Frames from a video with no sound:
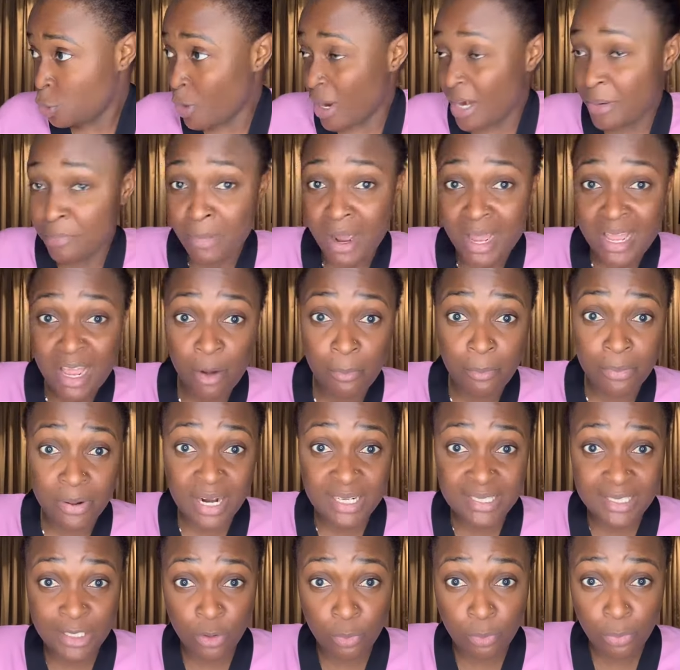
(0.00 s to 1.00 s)
you admire
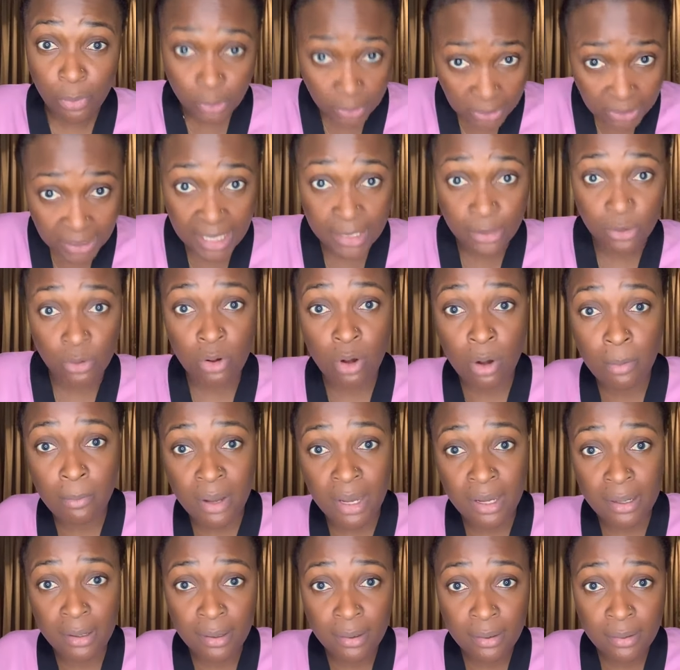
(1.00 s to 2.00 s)
Brazil bots and you
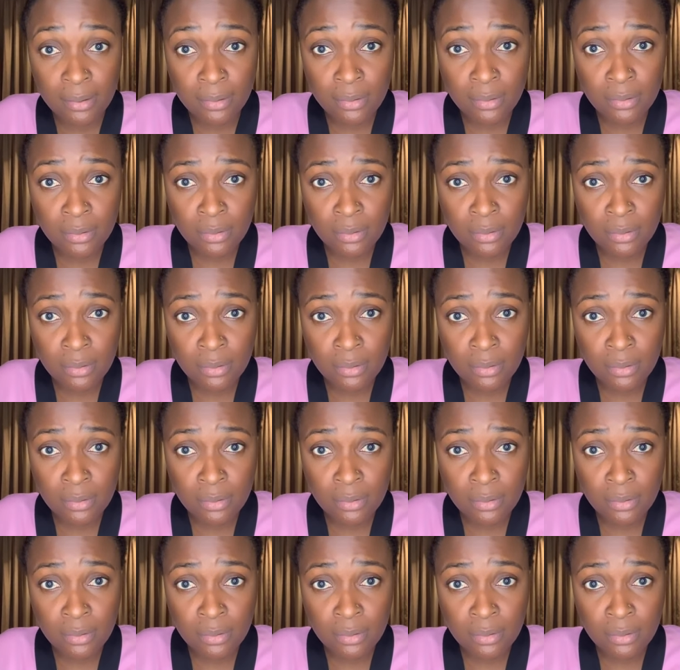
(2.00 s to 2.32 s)
come back.